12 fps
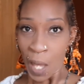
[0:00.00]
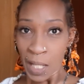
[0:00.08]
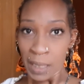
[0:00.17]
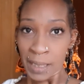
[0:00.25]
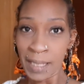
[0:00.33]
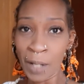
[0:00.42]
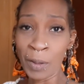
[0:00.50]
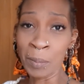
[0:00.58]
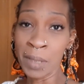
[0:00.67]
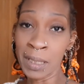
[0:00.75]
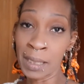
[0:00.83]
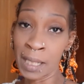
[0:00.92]
stay with
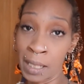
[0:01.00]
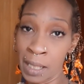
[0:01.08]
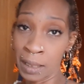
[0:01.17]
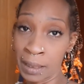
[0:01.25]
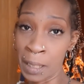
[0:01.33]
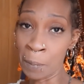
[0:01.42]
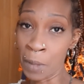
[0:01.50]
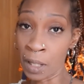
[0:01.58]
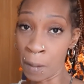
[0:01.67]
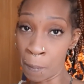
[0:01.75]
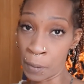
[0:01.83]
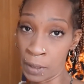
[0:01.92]
me today now and keep my
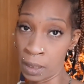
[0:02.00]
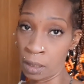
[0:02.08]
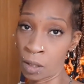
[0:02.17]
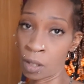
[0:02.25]
company.